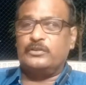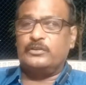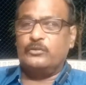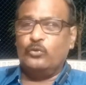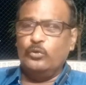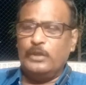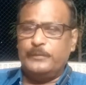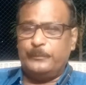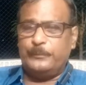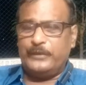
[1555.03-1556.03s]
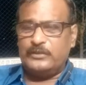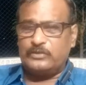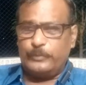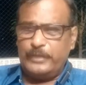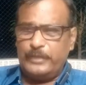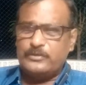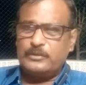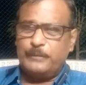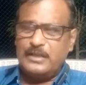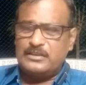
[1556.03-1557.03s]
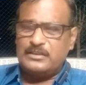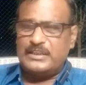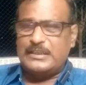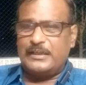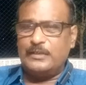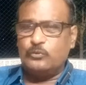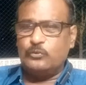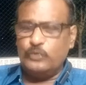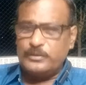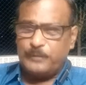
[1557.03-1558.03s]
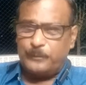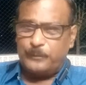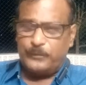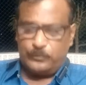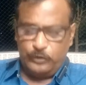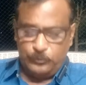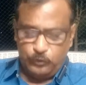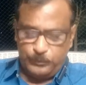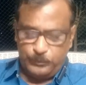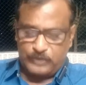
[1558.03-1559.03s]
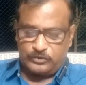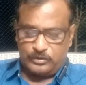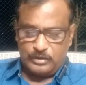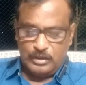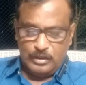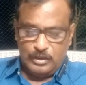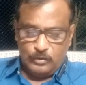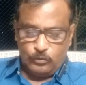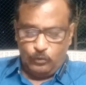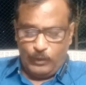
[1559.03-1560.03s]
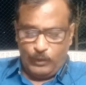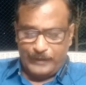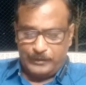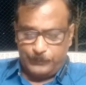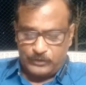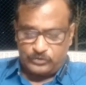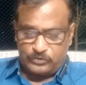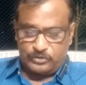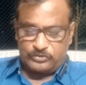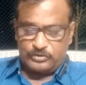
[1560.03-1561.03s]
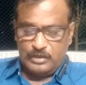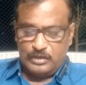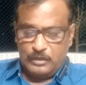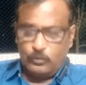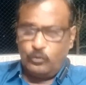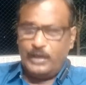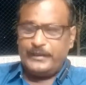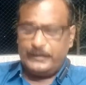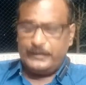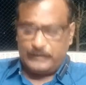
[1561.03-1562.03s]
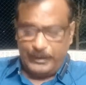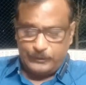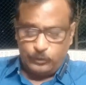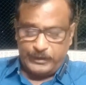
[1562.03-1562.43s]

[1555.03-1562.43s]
Rule of representation means first decided who is proper, who person, who are the persons who are entitled to